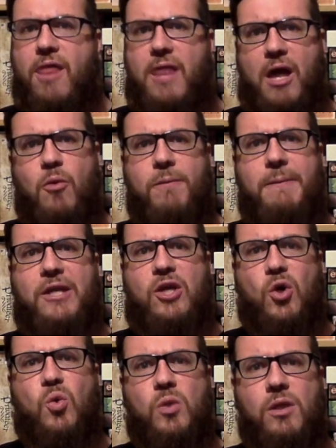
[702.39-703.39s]
That would be
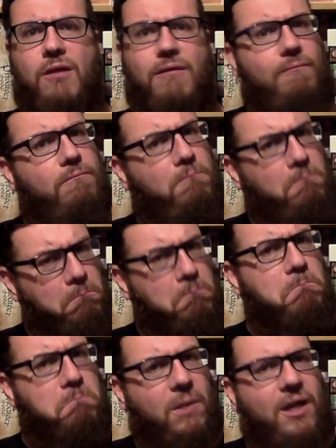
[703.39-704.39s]
cool.
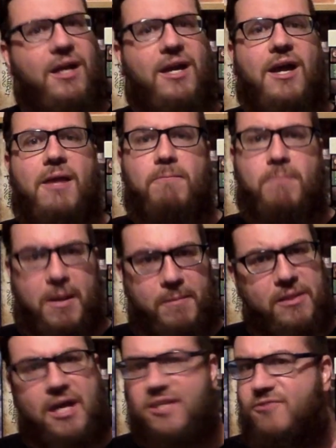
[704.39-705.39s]

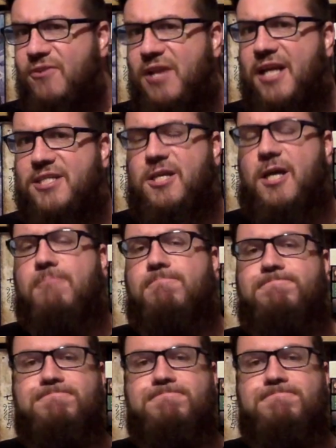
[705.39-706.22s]
Maybe that's for next time.